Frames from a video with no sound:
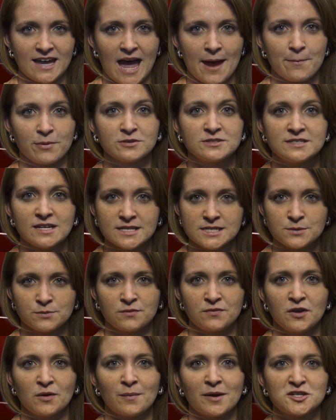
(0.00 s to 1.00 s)
Apple doesn't
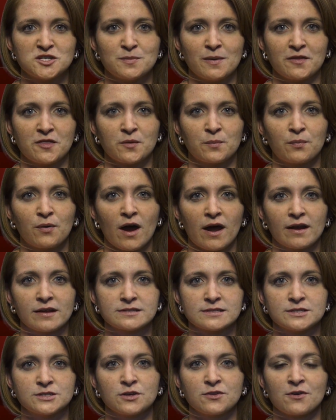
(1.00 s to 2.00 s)
reveal much about their
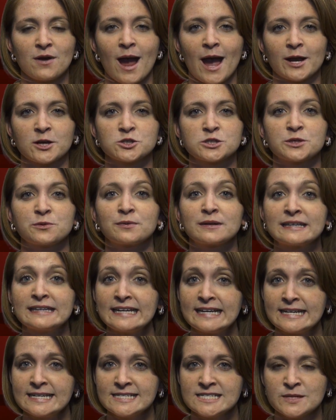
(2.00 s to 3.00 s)
products until they're actually
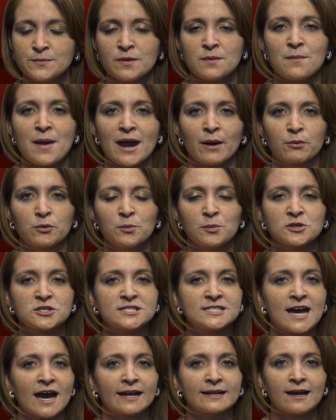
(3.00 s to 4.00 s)
released, but
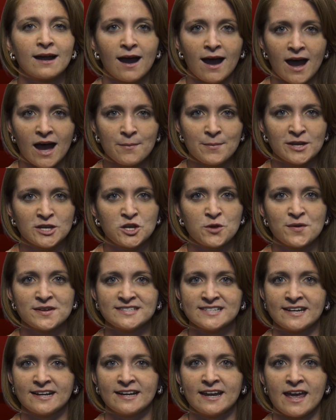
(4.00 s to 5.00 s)
MacRumors.com and
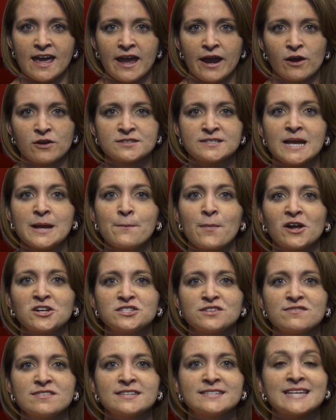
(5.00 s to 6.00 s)
USA Today are saying
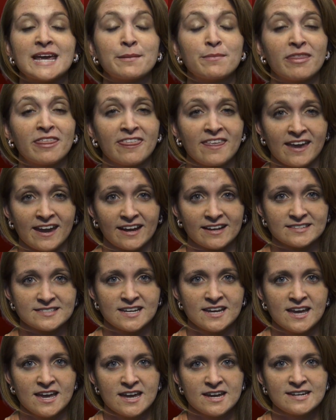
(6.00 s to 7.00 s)
much of the same things.
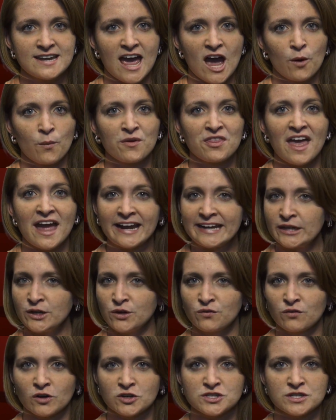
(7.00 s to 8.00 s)
Now, with any
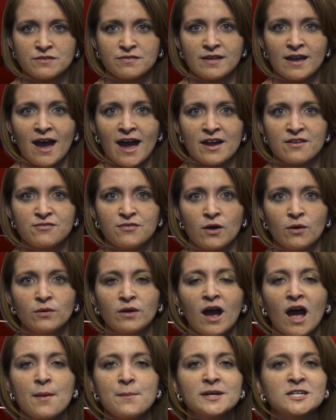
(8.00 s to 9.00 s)
new version of the
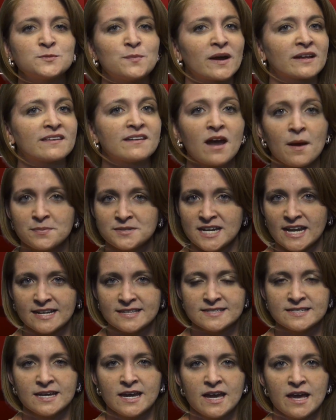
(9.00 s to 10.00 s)
iPhone come expected
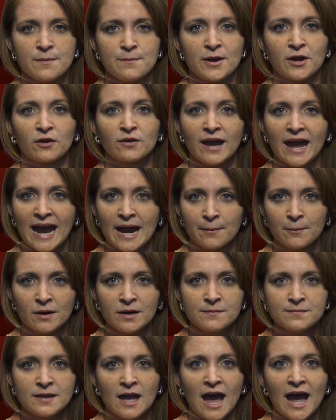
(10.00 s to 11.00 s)
updates better
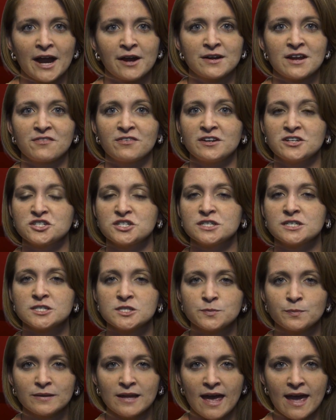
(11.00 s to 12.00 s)
camera, higher definition
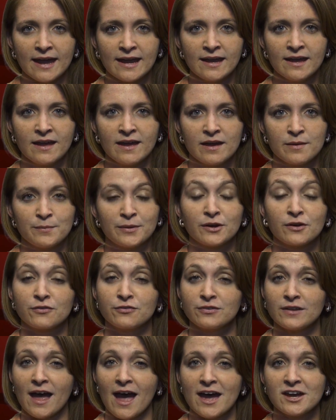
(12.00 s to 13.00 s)
display, bigger
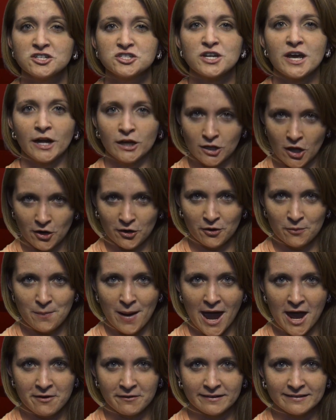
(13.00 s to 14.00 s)
flash, and a longer
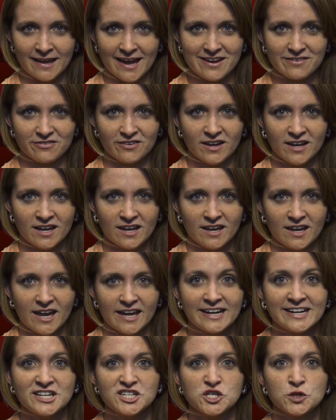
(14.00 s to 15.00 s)
battery life.
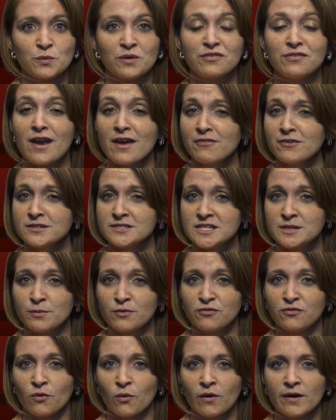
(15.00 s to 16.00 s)
An addition we've never seen
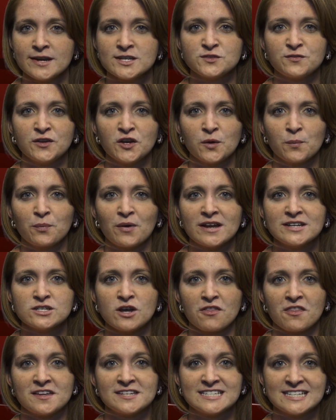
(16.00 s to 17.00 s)
before is fingerprint
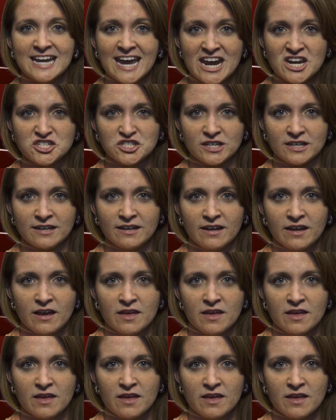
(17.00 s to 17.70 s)
authentication.